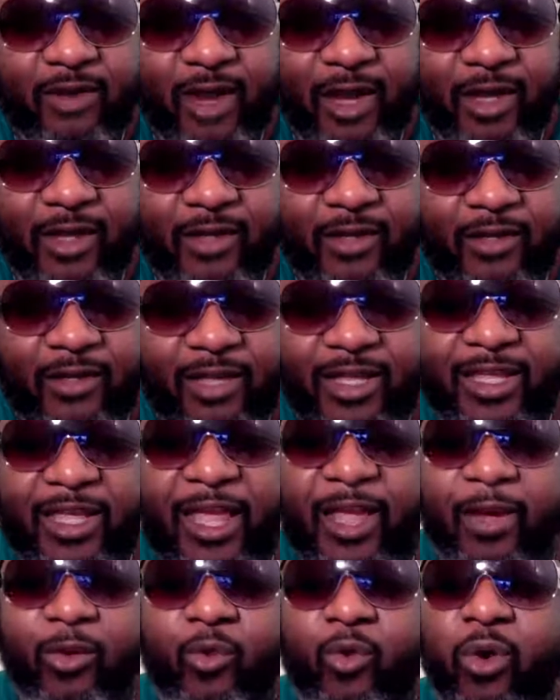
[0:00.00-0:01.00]
right? They
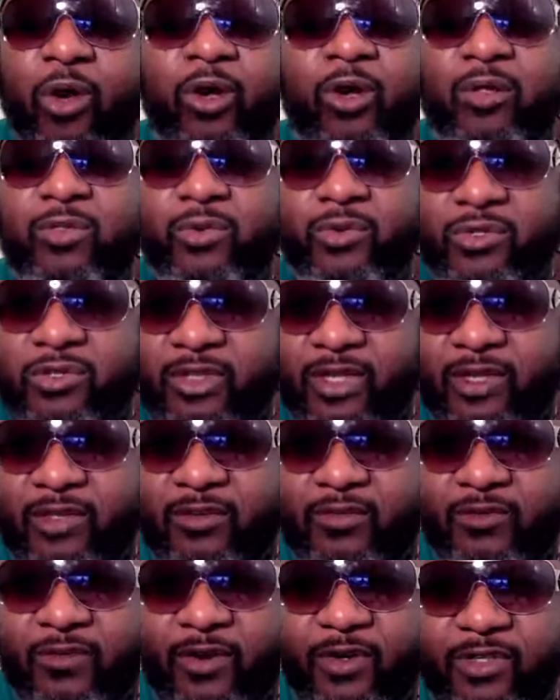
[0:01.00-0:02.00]
can't want all those
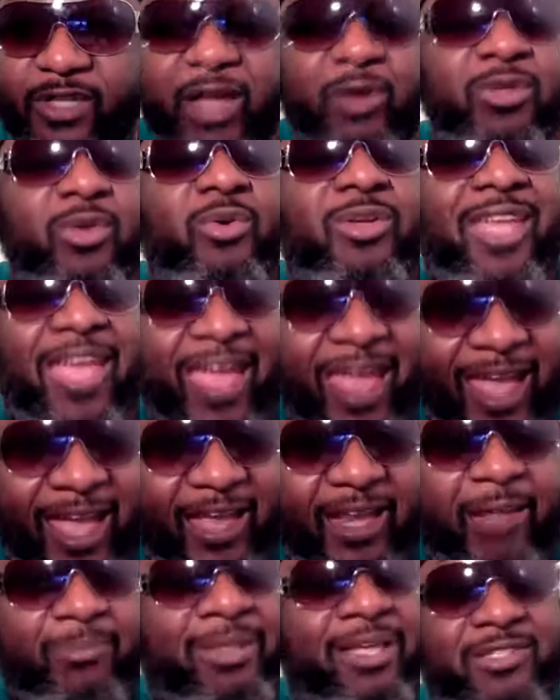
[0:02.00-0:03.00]
things first. No, you
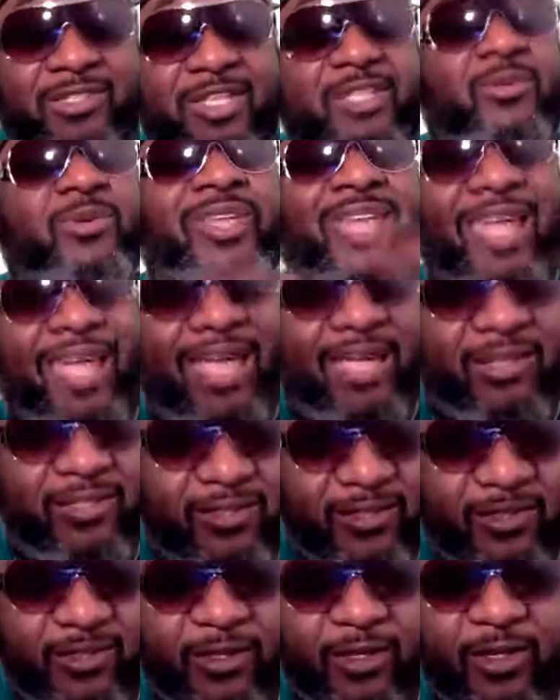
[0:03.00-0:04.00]
can. I'm not saying you
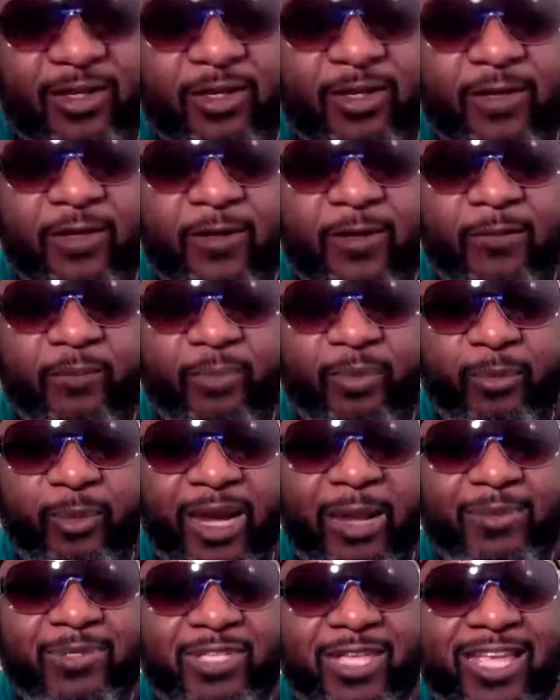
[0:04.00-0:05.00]
can't.
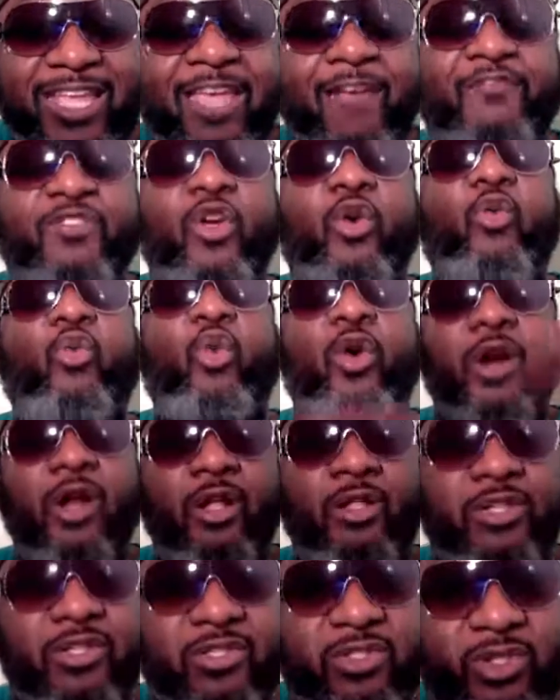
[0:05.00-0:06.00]
But I'm saying if the
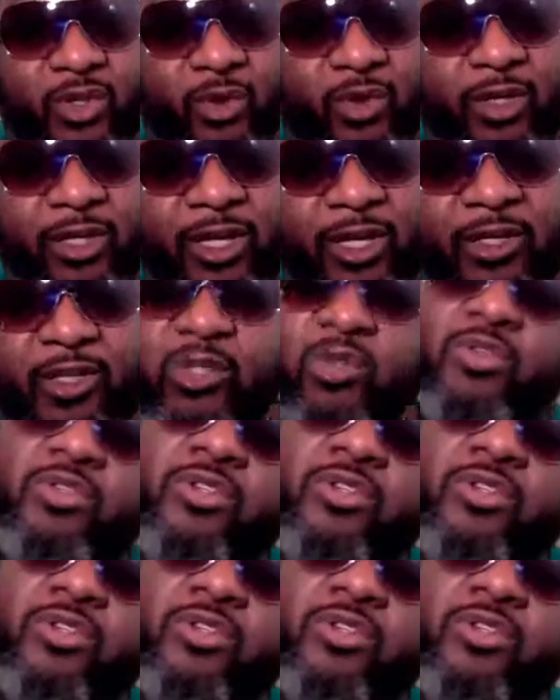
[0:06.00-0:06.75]
world is doing it,